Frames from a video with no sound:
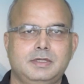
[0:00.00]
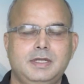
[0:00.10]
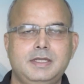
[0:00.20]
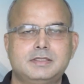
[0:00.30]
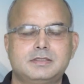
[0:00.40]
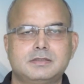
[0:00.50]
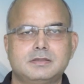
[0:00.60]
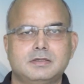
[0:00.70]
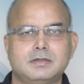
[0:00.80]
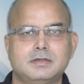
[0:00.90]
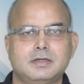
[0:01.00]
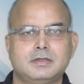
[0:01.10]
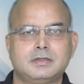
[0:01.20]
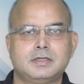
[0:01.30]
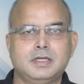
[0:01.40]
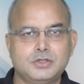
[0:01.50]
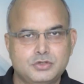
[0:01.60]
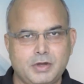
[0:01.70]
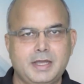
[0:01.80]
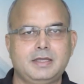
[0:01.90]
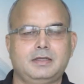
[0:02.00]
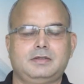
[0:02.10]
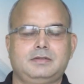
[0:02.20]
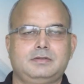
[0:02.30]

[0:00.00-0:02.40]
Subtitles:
is enjoying,